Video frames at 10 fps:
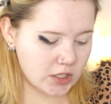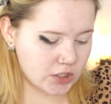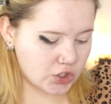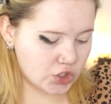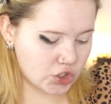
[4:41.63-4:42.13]

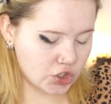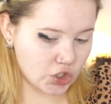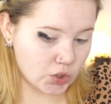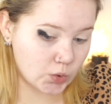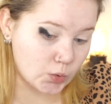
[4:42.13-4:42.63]

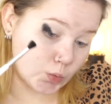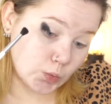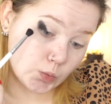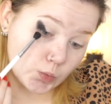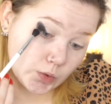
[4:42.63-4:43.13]

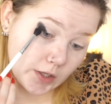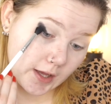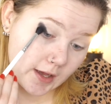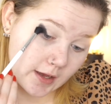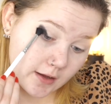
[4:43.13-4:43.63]
So
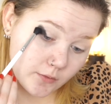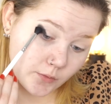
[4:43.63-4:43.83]
yeah,